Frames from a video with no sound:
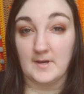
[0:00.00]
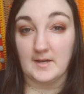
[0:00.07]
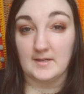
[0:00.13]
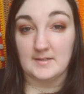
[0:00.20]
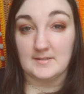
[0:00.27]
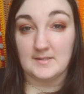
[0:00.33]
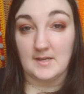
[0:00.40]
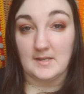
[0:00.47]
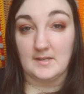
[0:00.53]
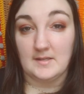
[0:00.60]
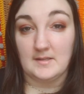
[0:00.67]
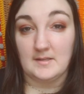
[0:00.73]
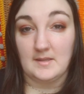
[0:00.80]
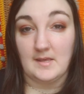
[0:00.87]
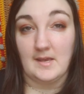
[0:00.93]
I
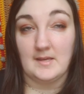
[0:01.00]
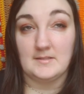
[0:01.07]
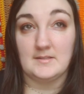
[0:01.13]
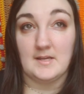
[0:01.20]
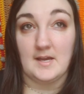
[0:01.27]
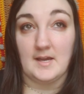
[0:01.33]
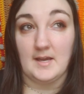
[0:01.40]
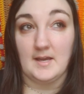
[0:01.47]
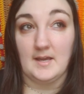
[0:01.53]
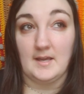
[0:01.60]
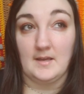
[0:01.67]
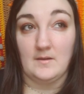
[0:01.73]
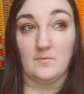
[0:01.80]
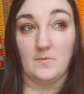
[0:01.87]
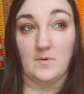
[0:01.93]
decided that
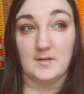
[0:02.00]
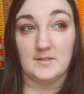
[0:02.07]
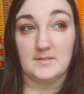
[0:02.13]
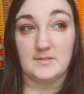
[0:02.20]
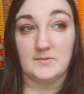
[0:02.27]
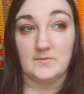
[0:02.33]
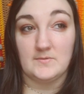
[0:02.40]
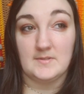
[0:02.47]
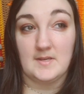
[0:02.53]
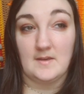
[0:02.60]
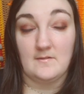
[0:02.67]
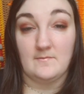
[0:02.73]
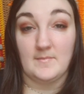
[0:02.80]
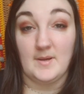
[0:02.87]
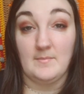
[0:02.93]
I wanted to
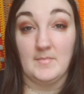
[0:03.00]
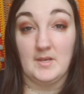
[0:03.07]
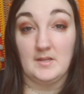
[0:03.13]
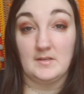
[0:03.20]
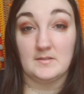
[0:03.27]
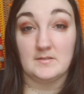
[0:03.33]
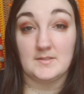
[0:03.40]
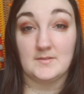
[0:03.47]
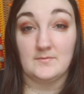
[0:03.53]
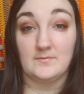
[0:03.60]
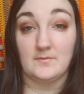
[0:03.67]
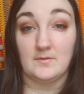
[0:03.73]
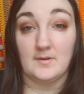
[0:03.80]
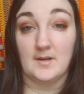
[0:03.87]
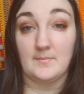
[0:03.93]
save my minis
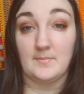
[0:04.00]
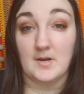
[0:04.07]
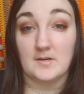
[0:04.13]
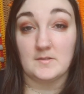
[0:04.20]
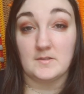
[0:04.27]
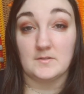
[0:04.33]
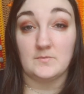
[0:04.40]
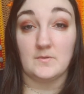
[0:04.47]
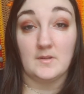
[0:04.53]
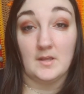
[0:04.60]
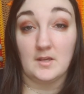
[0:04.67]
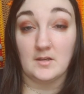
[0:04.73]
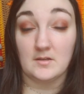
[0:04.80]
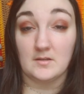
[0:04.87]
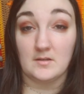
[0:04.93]
for a project where they
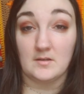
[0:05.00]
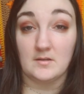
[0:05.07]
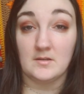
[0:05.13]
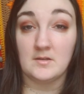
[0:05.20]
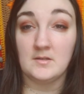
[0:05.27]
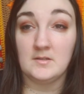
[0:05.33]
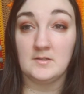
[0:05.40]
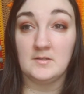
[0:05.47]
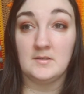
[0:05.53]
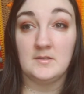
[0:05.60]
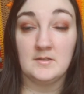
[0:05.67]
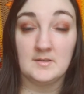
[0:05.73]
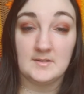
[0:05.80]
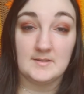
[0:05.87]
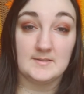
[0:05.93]
could
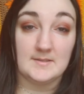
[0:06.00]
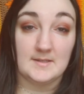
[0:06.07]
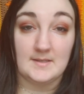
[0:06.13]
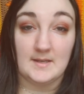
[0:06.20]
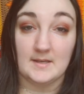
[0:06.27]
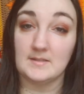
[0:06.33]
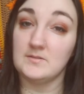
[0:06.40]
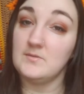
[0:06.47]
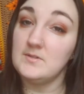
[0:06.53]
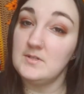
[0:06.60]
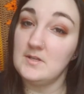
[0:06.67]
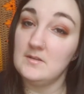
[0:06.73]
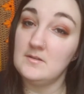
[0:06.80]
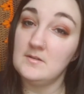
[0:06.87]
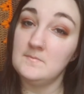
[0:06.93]
sit next to each
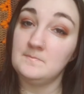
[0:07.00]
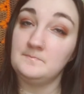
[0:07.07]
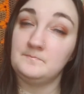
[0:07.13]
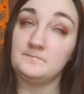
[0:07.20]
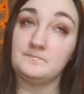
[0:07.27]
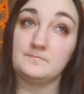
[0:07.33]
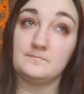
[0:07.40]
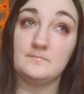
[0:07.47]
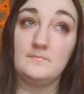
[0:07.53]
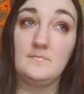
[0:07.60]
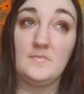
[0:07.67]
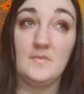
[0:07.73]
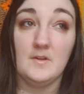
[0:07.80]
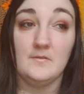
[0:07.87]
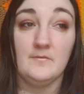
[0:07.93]
other,
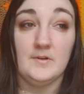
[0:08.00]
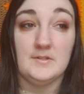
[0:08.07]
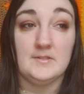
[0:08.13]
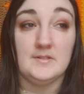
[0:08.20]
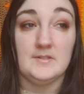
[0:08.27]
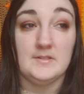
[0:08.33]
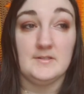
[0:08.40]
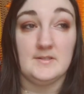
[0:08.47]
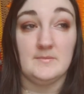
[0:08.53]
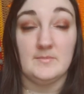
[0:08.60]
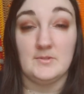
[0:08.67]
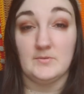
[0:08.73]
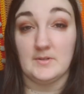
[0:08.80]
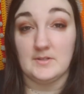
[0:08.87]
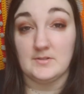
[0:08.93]
versus the
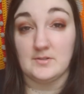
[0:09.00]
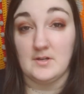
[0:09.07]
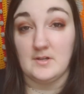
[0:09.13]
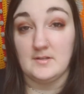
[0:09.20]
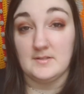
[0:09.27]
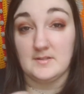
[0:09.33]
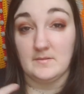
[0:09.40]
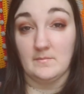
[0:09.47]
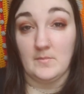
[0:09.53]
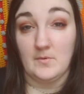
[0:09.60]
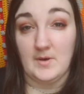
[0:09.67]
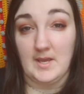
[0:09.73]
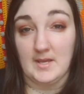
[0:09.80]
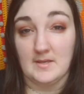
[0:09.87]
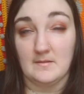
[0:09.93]
Betwixt shawl is a
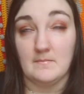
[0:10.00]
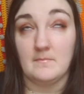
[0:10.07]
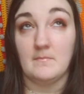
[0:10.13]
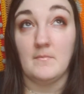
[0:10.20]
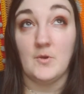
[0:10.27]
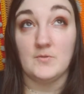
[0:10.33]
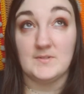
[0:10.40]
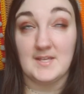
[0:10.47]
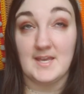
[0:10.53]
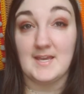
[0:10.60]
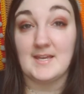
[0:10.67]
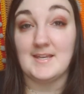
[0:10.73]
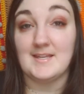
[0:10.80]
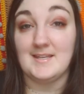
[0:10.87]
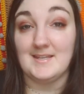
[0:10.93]

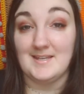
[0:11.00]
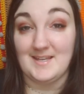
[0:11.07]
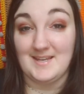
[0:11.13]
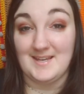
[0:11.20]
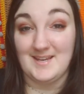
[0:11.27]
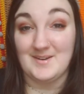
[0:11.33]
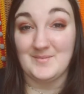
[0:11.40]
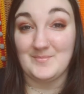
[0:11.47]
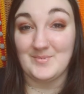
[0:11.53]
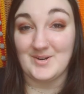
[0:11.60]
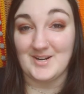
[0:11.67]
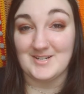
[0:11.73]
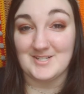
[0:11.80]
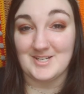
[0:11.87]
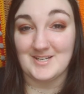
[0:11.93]
mosaic knitting
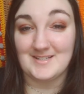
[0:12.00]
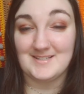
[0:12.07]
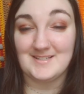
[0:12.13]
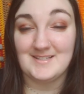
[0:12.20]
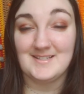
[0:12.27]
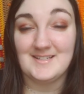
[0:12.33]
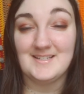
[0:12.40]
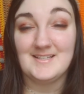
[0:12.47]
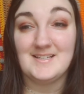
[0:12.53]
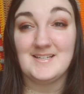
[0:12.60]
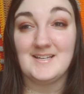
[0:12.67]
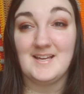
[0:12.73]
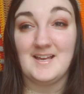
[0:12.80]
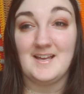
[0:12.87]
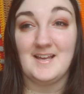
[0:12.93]
project.
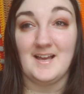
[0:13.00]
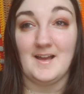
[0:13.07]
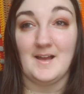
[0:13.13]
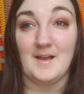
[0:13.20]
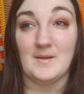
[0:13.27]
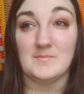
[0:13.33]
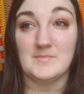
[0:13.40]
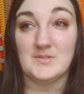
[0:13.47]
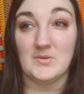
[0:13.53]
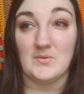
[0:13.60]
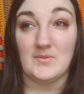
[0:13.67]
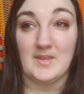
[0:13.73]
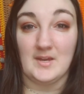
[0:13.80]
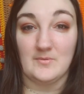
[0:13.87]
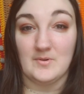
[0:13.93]
So
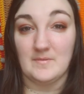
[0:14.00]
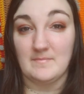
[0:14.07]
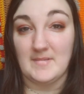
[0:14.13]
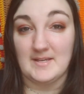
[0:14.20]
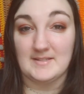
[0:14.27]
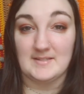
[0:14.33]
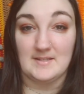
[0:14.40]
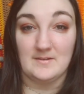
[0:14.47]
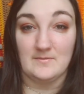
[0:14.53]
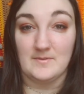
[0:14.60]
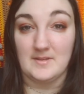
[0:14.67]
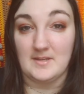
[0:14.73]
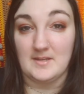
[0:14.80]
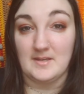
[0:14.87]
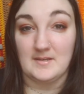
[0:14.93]
they were mixing
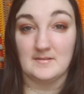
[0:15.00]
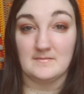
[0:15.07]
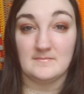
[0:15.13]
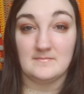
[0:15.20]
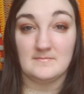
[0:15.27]
within